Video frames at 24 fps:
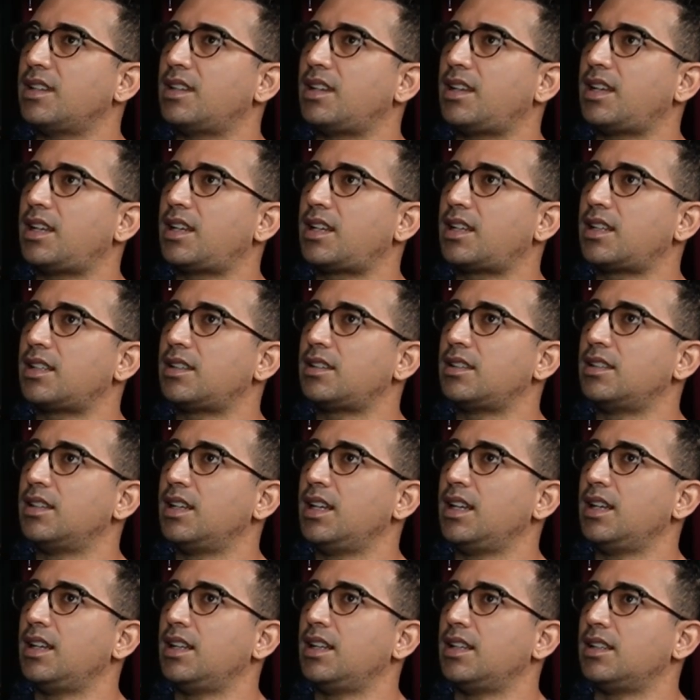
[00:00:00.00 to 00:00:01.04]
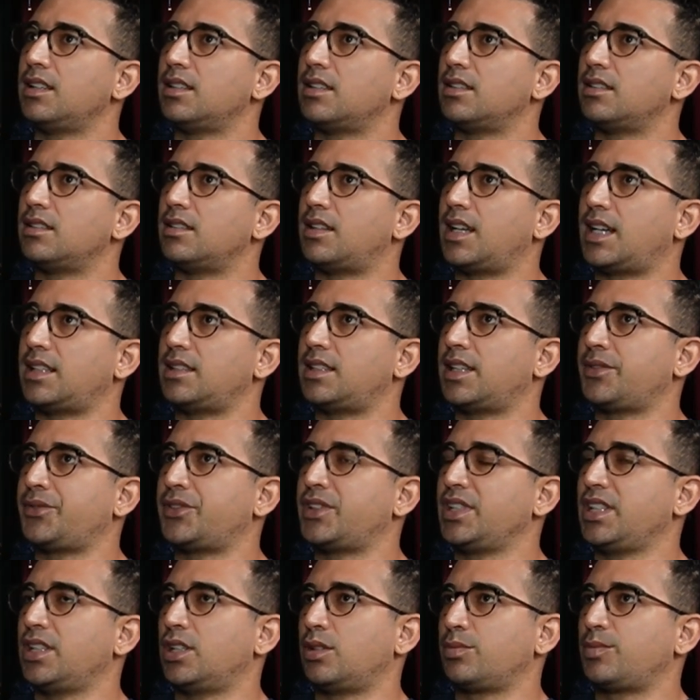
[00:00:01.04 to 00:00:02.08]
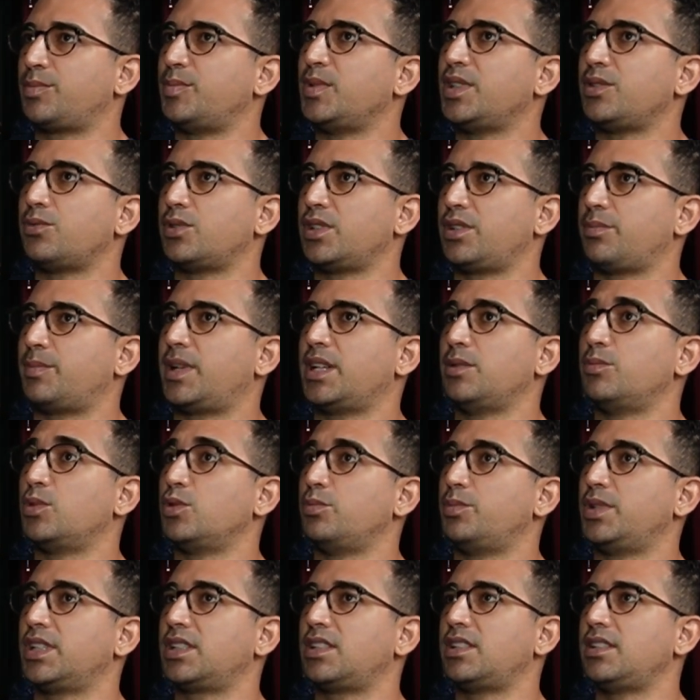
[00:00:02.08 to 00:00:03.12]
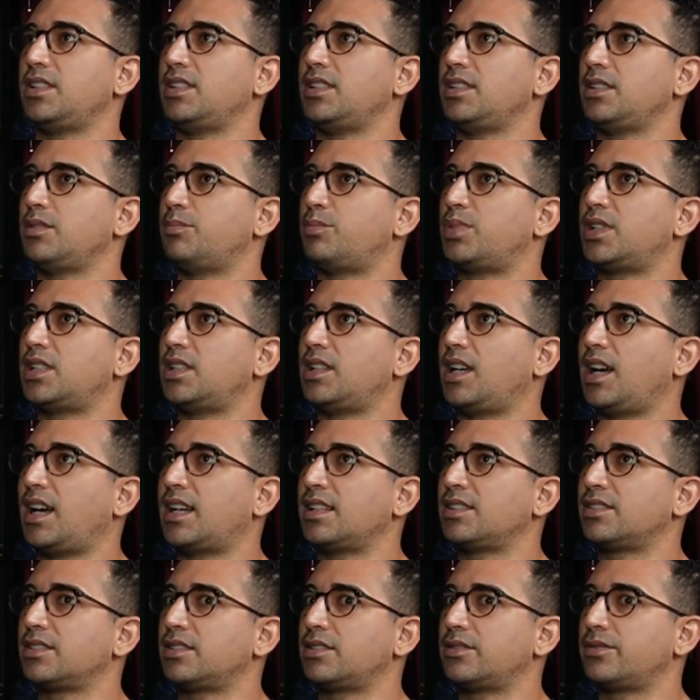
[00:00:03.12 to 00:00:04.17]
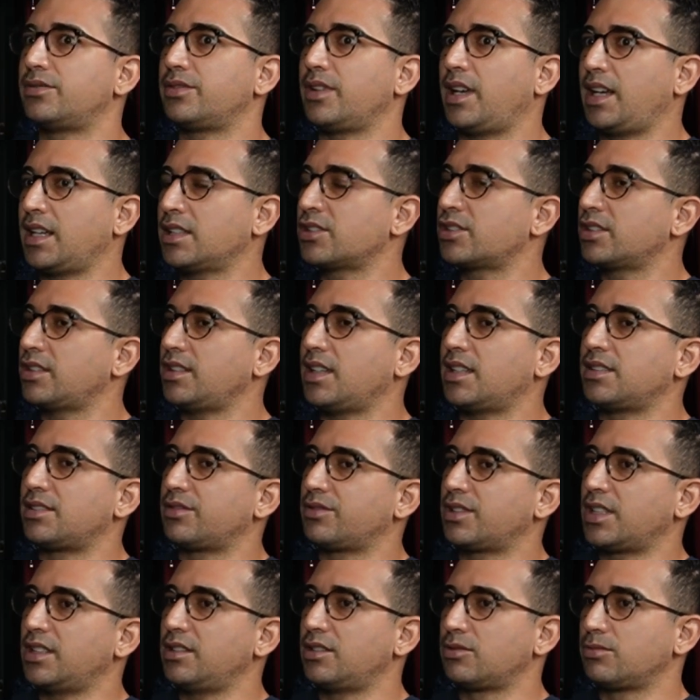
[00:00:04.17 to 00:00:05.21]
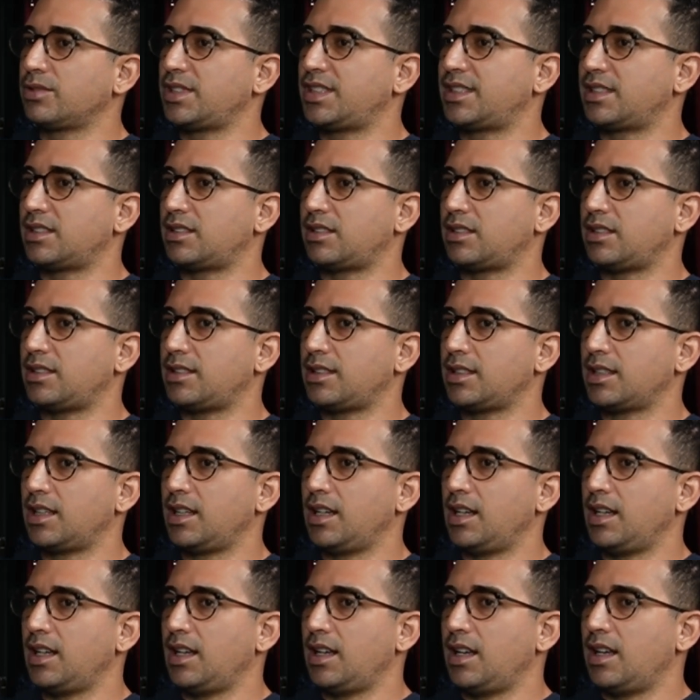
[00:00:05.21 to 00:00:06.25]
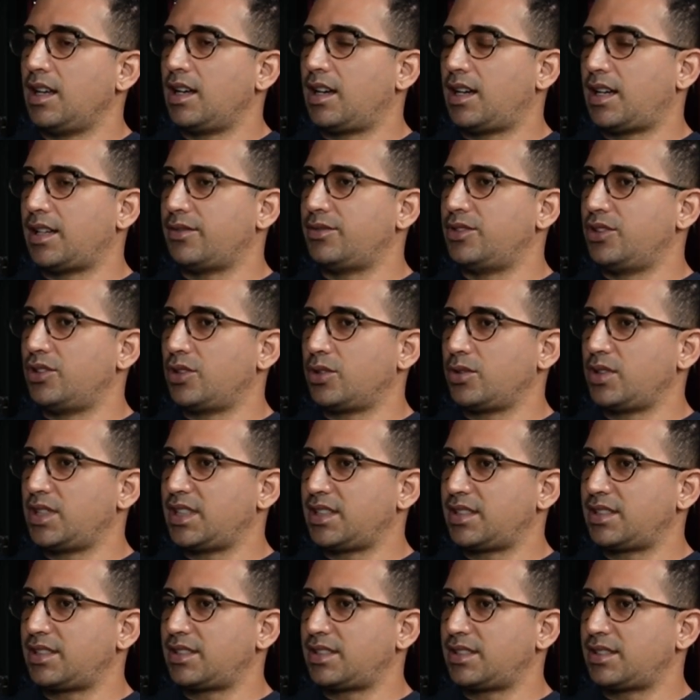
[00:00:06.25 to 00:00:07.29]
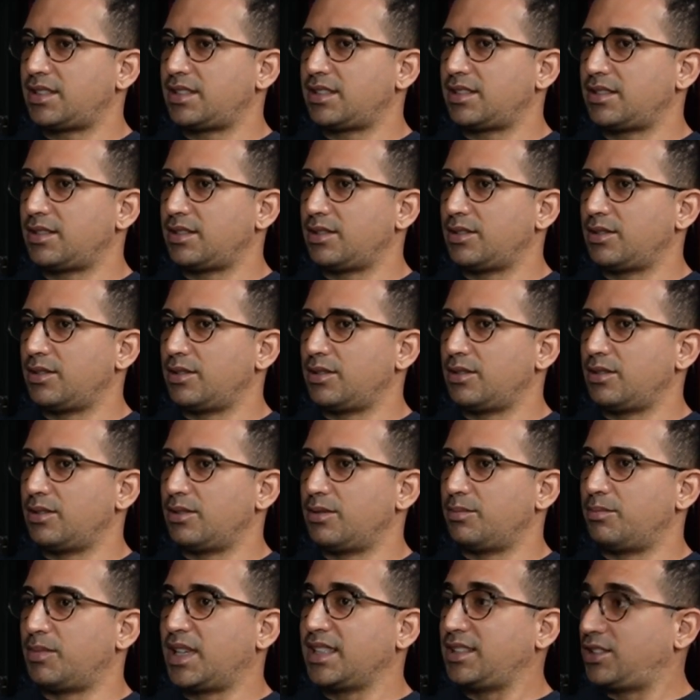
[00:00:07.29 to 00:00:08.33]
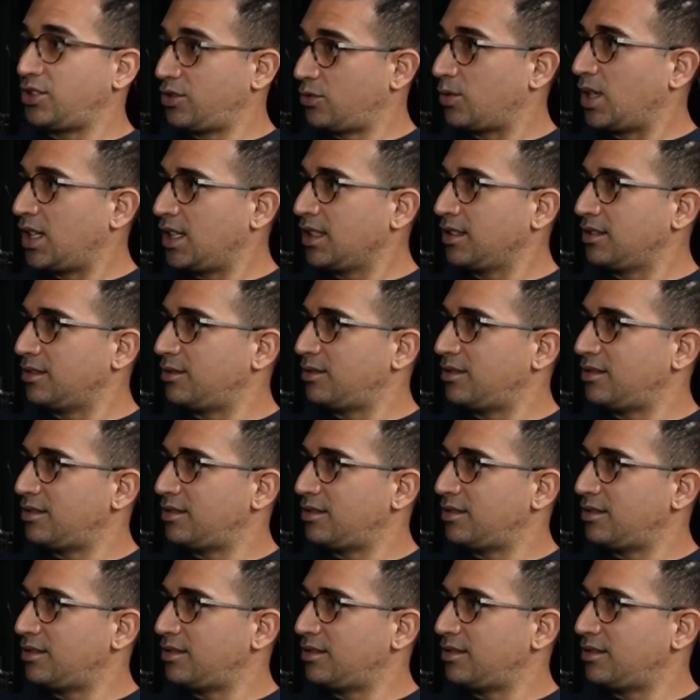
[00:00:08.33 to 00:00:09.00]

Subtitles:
And that definitely helped me with my mobility. But as of kind of recently, I've noticed my squat.